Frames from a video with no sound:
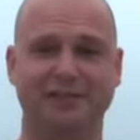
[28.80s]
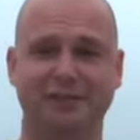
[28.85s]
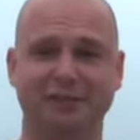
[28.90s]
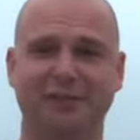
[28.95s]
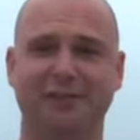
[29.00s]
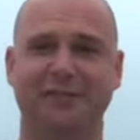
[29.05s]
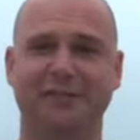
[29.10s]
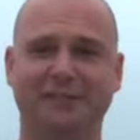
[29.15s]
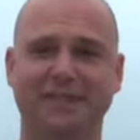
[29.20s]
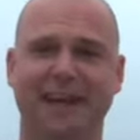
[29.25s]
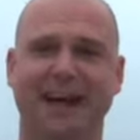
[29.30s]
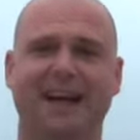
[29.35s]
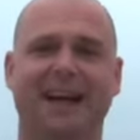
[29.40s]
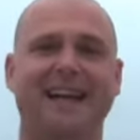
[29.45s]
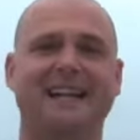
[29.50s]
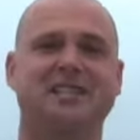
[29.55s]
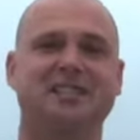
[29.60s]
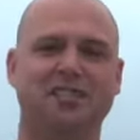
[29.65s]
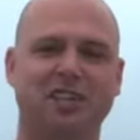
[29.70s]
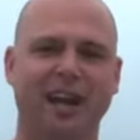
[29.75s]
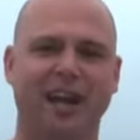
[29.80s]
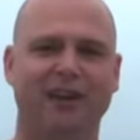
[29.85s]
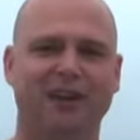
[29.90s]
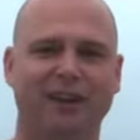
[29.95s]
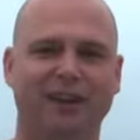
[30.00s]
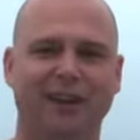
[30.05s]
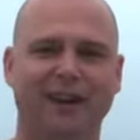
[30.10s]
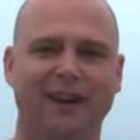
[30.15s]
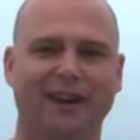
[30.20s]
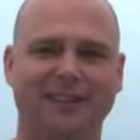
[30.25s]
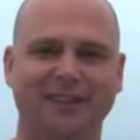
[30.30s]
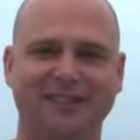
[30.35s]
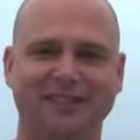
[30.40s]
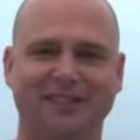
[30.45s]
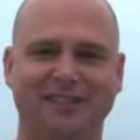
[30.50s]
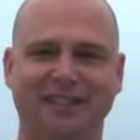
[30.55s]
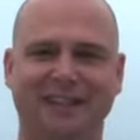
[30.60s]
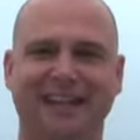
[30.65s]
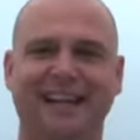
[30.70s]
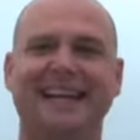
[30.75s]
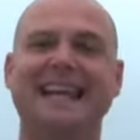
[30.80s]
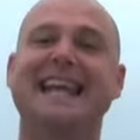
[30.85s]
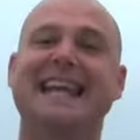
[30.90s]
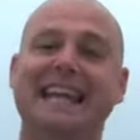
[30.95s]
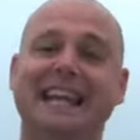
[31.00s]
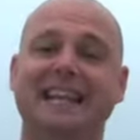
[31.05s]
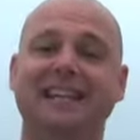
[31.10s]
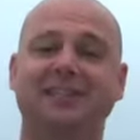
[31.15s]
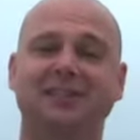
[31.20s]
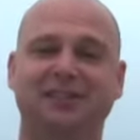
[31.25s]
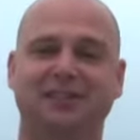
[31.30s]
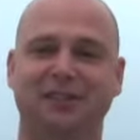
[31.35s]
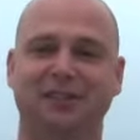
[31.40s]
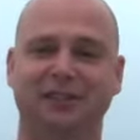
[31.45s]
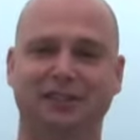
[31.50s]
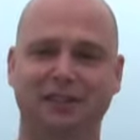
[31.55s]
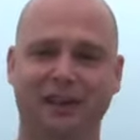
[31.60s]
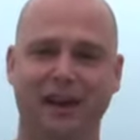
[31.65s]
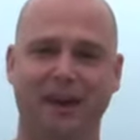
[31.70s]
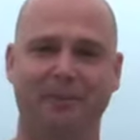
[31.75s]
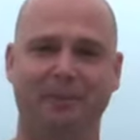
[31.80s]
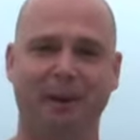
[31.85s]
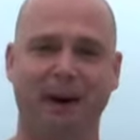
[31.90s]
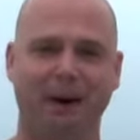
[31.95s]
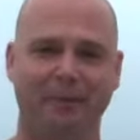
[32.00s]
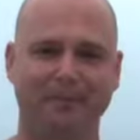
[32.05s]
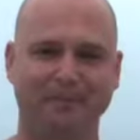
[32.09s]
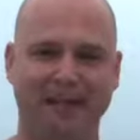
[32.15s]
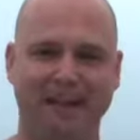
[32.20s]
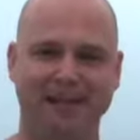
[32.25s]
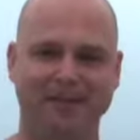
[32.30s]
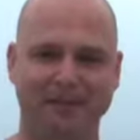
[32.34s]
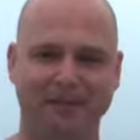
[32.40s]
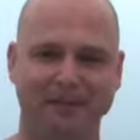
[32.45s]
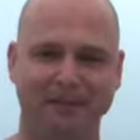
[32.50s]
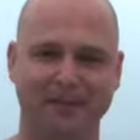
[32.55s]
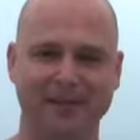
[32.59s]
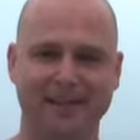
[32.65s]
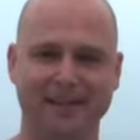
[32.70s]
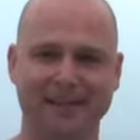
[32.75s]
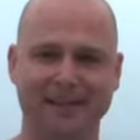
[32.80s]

as you can tell, a general air conditioning and heating shirt. They're out of Palm Desert.